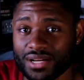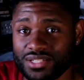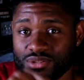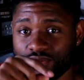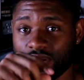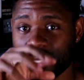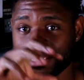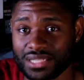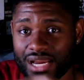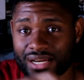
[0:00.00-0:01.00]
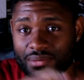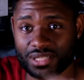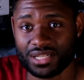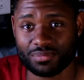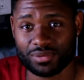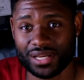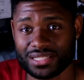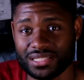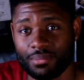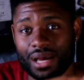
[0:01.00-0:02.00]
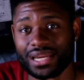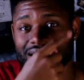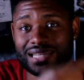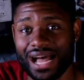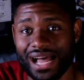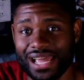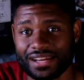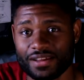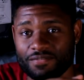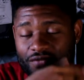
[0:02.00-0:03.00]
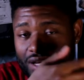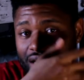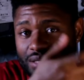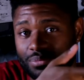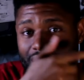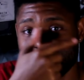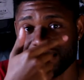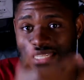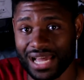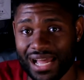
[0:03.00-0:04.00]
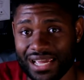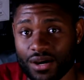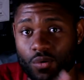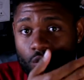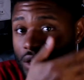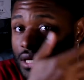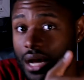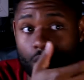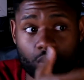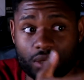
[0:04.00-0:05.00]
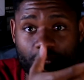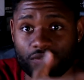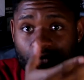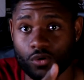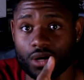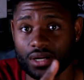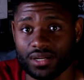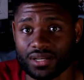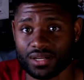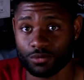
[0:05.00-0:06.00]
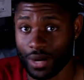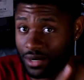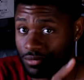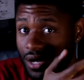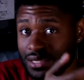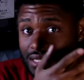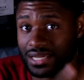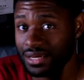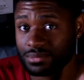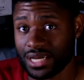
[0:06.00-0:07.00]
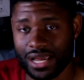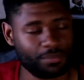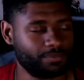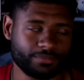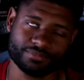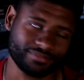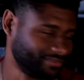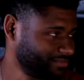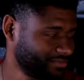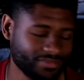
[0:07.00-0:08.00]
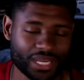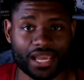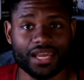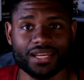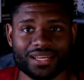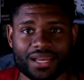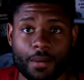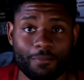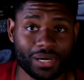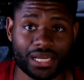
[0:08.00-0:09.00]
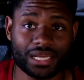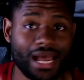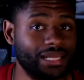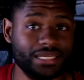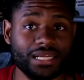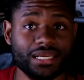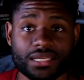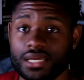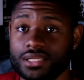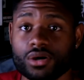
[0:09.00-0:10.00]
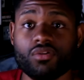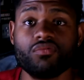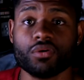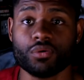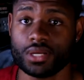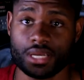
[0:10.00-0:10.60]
to signing up to this place, somebody died, fell out the plane and died a week before, right around the same time. Man, but I did it. It's over.